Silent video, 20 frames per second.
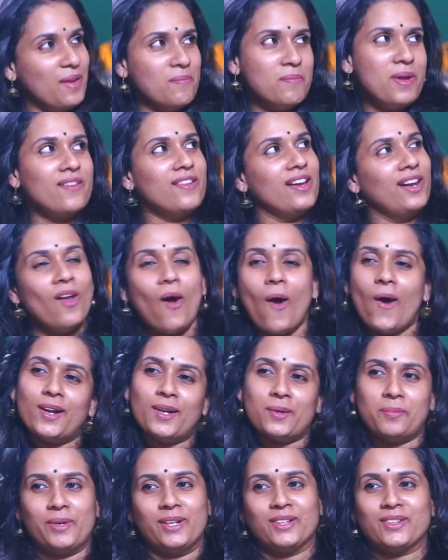Mem ella
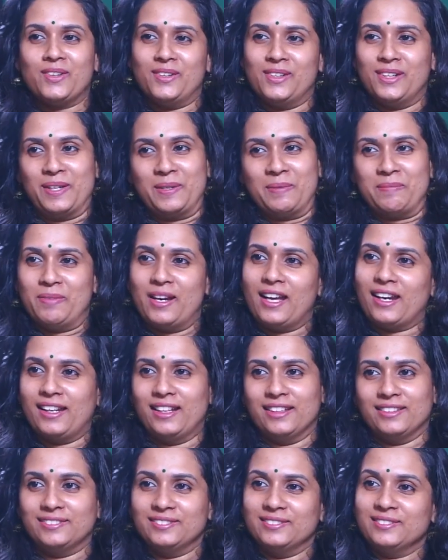order pettukuntam, parled.